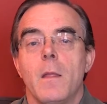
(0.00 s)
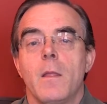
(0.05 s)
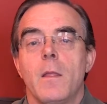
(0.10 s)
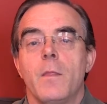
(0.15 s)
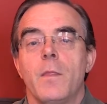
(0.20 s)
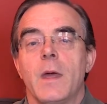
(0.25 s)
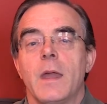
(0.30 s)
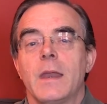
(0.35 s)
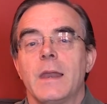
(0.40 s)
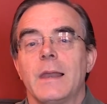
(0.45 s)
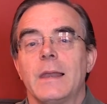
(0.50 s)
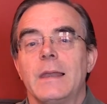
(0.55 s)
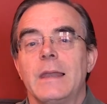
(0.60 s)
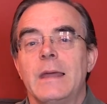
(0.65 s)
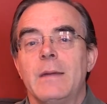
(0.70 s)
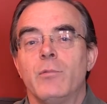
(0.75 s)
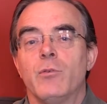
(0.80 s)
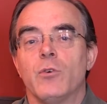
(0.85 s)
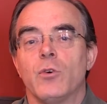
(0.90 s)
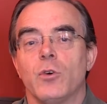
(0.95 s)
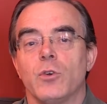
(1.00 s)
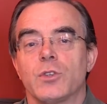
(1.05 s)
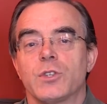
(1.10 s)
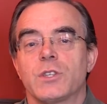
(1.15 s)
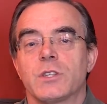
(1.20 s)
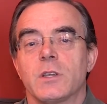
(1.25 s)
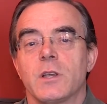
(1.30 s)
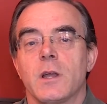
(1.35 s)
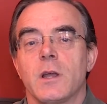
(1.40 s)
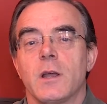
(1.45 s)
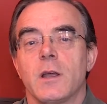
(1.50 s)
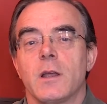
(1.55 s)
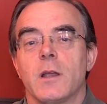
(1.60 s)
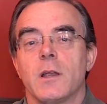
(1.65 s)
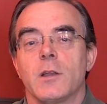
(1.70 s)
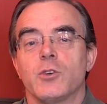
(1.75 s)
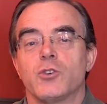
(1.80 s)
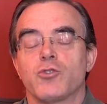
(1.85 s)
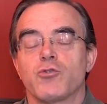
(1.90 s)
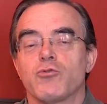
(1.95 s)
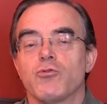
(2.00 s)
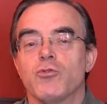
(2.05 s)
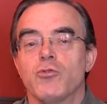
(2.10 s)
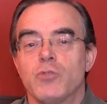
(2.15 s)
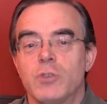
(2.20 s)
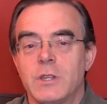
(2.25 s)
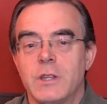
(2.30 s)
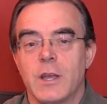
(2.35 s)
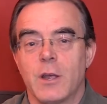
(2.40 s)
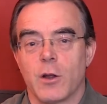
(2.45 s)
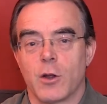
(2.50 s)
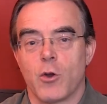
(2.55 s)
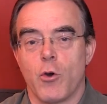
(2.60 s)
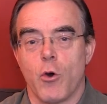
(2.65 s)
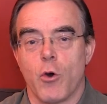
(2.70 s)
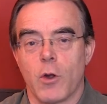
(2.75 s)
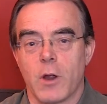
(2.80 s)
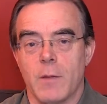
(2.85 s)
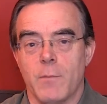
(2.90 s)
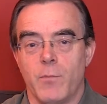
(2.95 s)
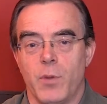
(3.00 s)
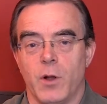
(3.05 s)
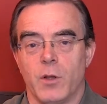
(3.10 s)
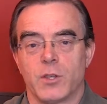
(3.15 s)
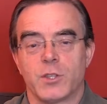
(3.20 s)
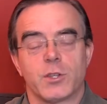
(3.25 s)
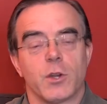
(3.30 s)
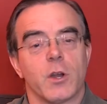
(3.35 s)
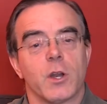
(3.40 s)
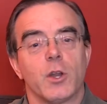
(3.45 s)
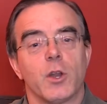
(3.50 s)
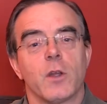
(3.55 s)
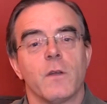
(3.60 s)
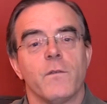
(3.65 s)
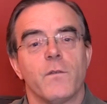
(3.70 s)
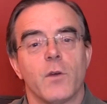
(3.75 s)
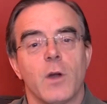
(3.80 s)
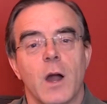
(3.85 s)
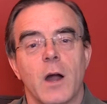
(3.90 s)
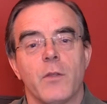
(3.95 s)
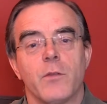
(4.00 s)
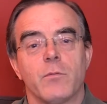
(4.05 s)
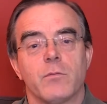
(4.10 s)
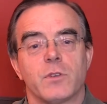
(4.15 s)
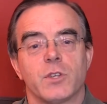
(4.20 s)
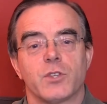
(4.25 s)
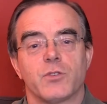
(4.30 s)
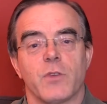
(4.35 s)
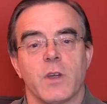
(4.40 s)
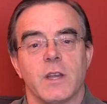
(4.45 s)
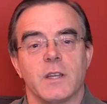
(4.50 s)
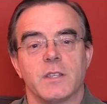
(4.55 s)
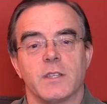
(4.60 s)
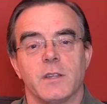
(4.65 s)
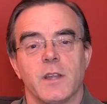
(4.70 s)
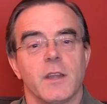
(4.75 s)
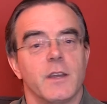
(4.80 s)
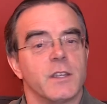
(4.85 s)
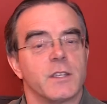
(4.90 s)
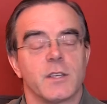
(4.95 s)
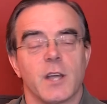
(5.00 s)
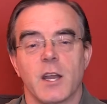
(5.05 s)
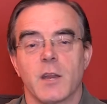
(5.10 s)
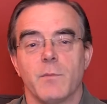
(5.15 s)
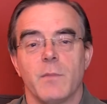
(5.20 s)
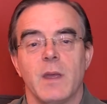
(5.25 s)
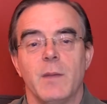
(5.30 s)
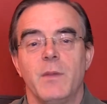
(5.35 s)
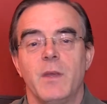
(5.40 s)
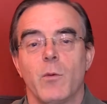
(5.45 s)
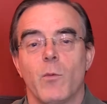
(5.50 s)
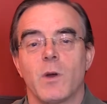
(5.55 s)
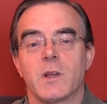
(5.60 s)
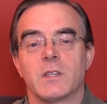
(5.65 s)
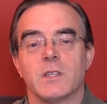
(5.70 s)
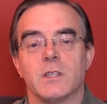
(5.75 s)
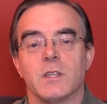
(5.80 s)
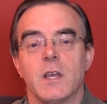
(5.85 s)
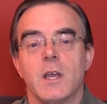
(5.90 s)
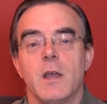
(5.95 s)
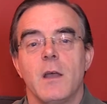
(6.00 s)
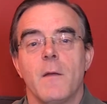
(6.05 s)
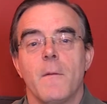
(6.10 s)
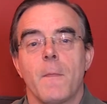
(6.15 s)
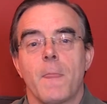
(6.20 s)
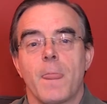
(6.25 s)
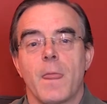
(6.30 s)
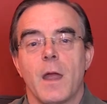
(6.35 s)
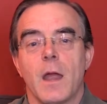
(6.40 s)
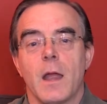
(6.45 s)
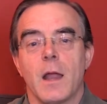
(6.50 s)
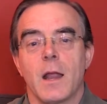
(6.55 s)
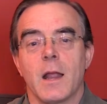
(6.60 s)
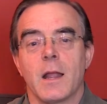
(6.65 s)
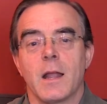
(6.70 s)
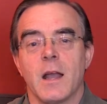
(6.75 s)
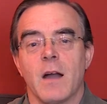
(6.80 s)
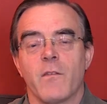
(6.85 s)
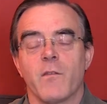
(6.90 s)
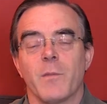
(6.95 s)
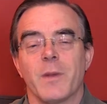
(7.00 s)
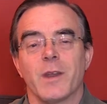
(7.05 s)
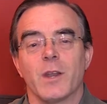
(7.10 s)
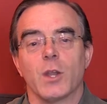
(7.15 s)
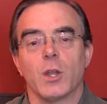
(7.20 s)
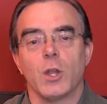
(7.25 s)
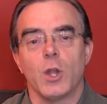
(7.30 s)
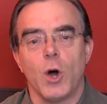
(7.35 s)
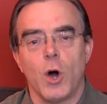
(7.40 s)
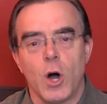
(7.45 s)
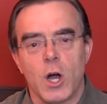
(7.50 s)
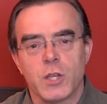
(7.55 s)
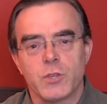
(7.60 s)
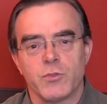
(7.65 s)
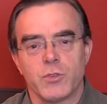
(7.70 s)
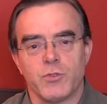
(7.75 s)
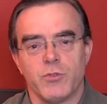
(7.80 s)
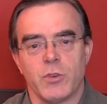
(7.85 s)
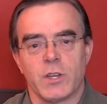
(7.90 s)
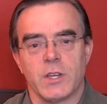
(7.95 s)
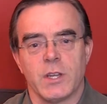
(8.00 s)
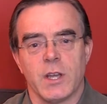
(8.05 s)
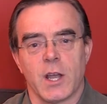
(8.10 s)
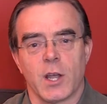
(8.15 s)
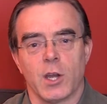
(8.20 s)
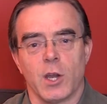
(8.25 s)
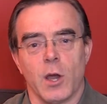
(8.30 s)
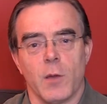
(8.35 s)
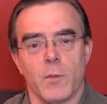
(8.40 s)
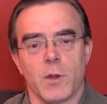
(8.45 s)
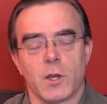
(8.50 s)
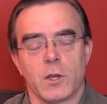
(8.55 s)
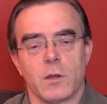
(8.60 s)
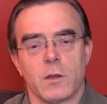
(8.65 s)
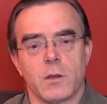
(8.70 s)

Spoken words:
then liberals, true to their core impulse, started looking for other restraints, and they decided maybe it wasn't government laws restricting economic